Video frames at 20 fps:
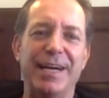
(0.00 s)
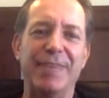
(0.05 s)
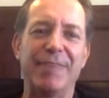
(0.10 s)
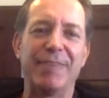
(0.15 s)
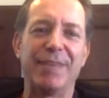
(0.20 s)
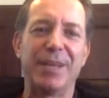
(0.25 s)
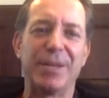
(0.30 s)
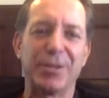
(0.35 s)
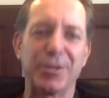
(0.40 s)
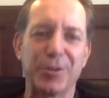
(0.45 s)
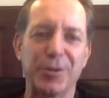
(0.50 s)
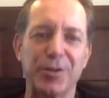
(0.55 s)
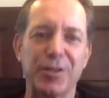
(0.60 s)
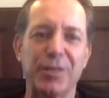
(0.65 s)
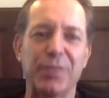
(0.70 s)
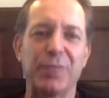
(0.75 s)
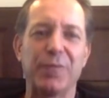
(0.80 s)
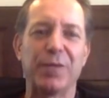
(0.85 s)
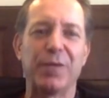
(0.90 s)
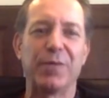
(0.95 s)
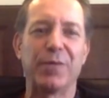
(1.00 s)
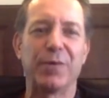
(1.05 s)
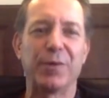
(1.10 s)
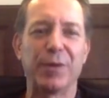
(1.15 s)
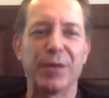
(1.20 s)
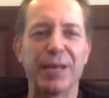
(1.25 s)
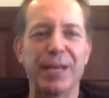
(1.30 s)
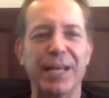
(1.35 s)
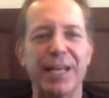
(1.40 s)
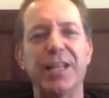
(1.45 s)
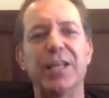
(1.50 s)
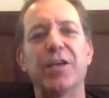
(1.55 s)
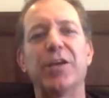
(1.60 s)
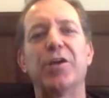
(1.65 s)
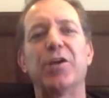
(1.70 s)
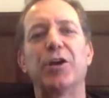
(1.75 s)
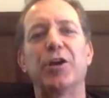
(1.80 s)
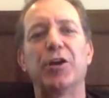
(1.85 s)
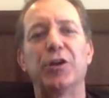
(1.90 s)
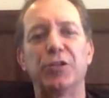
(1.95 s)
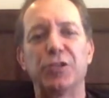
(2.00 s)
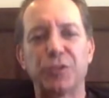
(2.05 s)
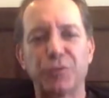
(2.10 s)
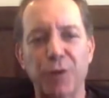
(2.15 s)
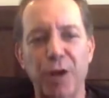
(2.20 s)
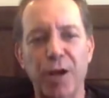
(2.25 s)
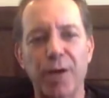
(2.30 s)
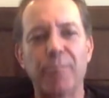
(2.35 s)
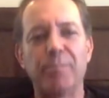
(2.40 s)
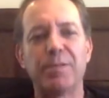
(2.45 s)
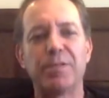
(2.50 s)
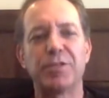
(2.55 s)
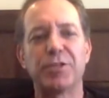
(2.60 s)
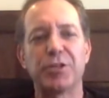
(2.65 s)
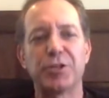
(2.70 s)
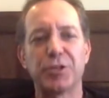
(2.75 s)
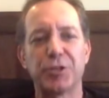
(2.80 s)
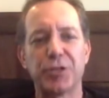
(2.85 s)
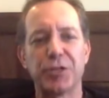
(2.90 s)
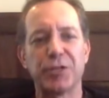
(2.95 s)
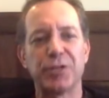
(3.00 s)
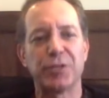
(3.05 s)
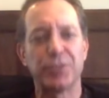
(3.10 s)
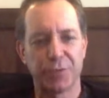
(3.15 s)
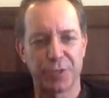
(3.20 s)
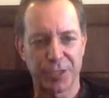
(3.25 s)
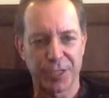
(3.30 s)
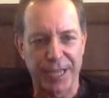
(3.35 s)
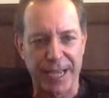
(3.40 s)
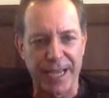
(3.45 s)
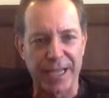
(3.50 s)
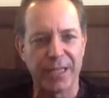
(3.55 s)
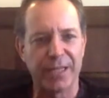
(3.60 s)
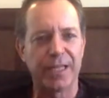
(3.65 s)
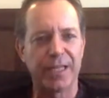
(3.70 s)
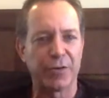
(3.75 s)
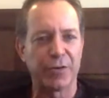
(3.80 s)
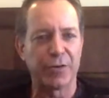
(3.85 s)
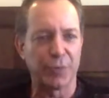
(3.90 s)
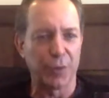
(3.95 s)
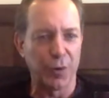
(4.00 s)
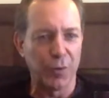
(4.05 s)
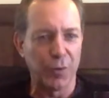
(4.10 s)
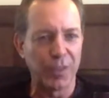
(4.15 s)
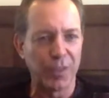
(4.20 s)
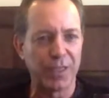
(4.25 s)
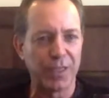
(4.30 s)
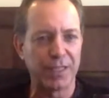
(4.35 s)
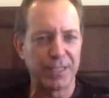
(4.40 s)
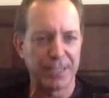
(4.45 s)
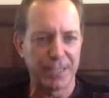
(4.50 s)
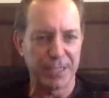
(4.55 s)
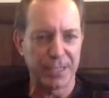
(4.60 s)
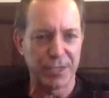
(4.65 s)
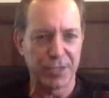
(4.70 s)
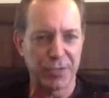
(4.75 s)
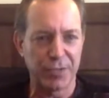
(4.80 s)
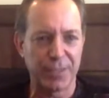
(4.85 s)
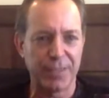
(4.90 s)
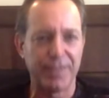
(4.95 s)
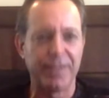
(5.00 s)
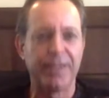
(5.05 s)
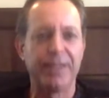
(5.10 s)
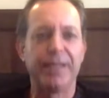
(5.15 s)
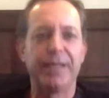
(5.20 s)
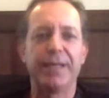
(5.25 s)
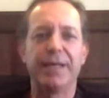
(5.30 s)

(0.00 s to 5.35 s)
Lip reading: make sure that we were in the strong position to scale and grow with this industry.